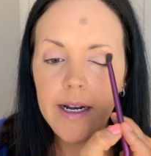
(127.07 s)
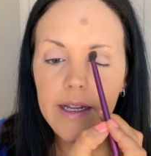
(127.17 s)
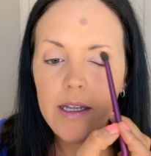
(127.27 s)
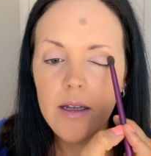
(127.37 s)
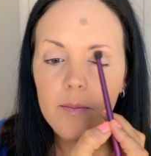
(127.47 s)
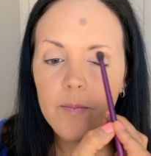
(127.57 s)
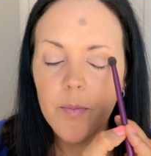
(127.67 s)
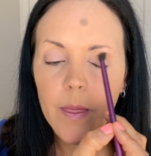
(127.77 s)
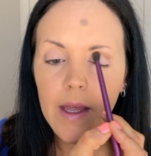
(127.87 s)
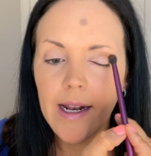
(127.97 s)
in,
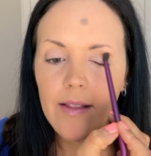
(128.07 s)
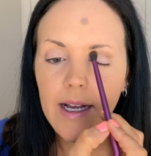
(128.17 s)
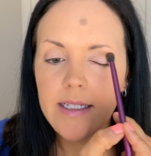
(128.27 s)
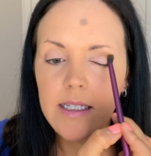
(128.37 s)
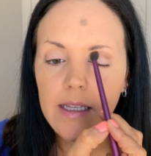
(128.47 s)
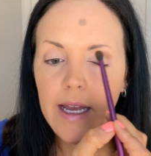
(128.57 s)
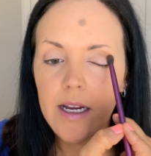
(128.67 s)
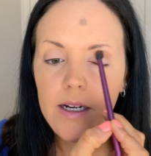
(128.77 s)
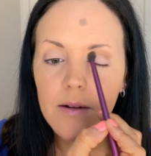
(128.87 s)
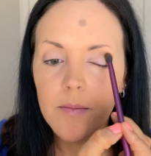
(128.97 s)
and I like to
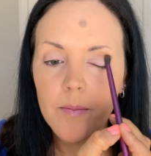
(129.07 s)
layer